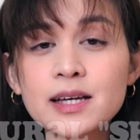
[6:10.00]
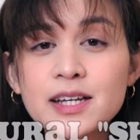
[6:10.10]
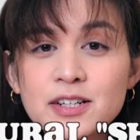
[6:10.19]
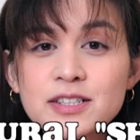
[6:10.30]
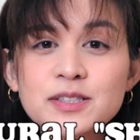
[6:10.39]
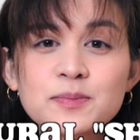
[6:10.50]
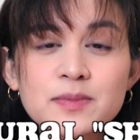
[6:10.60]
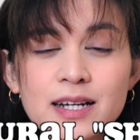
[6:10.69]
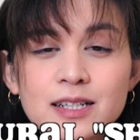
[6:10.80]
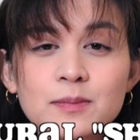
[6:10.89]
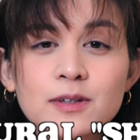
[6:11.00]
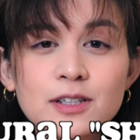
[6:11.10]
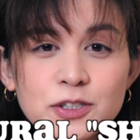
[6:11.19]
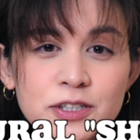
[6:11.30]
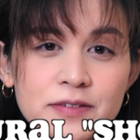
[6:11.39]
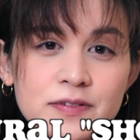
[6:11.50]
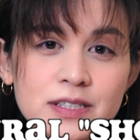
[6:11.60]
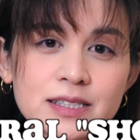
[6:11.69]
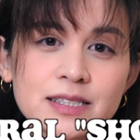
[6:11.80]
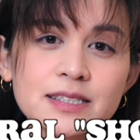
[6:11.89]
Here are some random culture
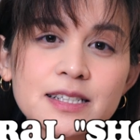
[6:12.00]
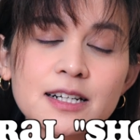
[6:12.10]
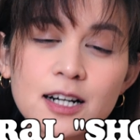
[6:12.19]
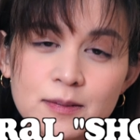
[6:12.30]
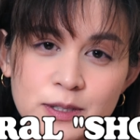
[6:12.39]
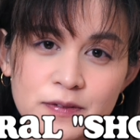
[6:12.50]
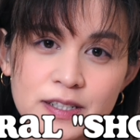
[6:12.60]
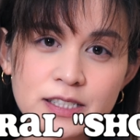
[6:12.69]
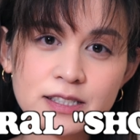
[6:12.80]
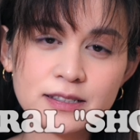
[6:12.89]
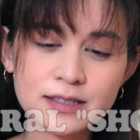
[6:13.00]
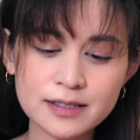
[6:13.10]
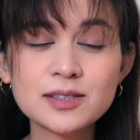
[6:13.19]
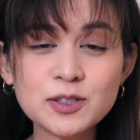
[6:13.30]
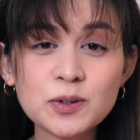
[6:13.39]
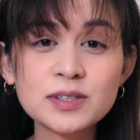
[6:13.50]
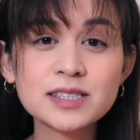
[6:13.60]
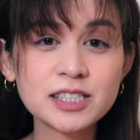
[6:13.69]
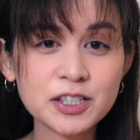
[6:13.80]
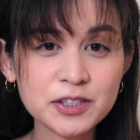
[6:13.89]
differences and observations. Seoul is
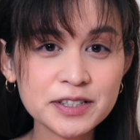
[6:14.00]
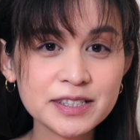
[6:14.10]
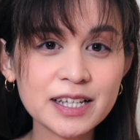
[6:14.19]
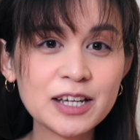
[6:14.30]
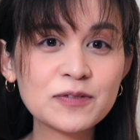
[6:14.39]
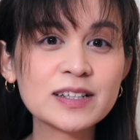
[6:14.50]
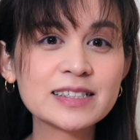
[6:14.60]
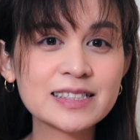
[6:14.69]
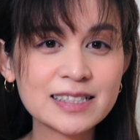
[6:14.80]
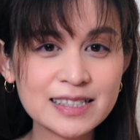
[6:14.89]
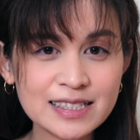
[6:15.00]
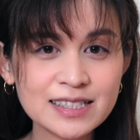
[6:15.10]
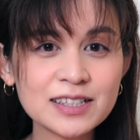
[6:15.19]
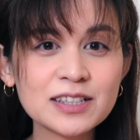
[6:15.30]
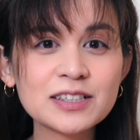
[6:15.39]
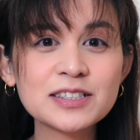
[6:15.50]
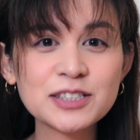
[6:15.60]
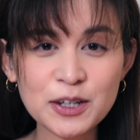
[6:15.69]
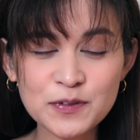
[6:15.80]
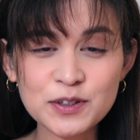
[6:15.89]
generally safe and statistically
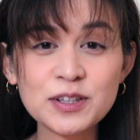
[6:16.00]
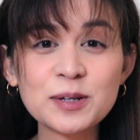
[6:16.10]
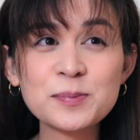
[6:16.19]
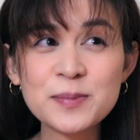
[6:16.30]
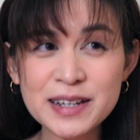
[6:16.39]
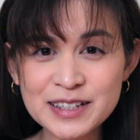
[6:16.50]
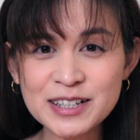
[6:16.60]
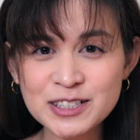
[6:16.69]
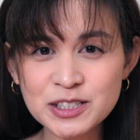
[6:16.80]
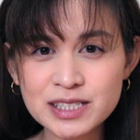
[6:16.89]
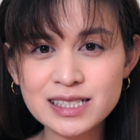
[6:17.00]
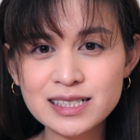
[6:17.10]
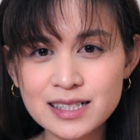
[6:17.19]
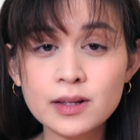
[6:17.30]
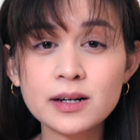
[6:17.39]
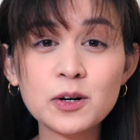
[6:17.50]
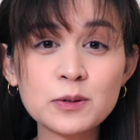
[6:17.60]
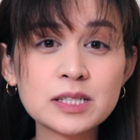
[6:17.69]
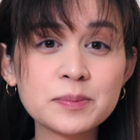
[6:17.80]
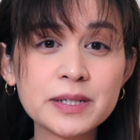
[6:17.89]
safer than many countries. Always be